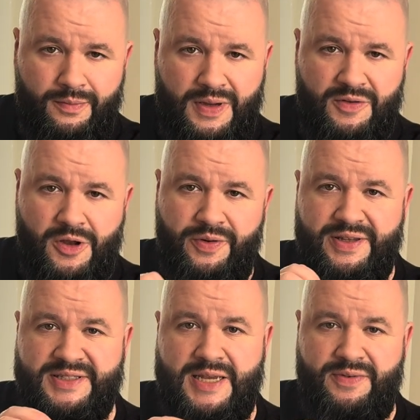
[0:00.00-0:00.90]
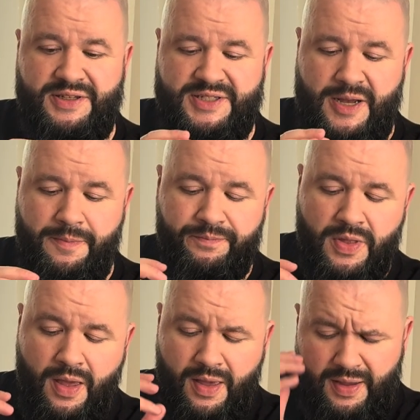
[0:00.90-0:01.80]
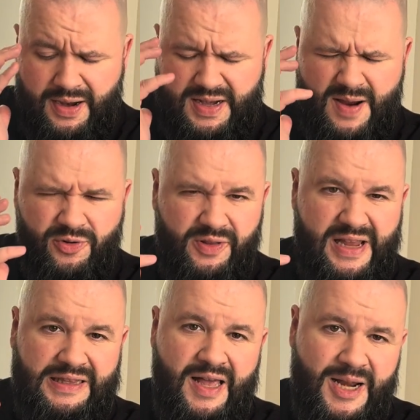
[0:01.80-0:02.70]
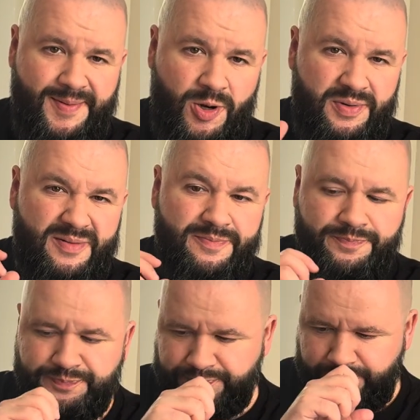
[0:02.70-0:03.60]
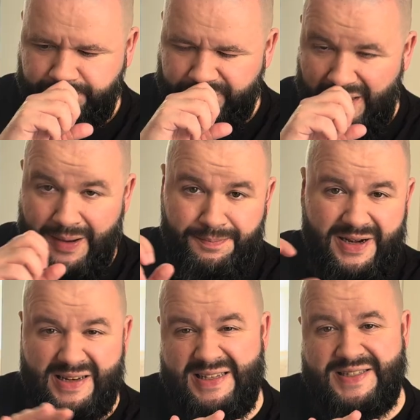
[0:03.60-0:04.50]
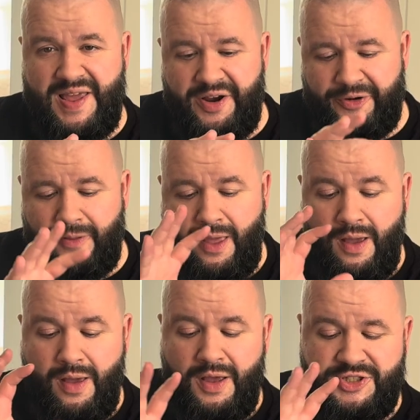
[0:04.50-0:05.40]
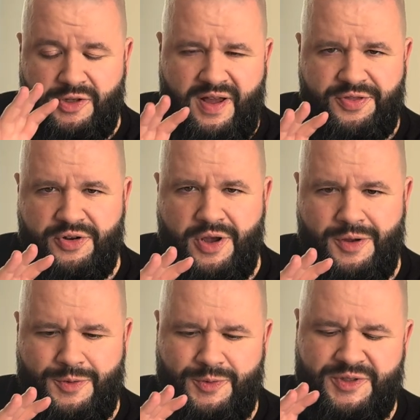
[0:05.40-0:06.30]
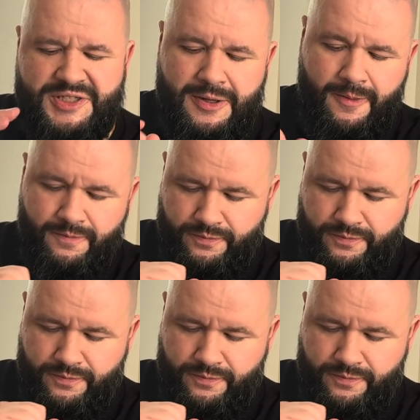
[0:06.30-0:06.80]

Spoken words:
even though it is giving some. And not really a lot of bourbon, but it is there. So, like the nose,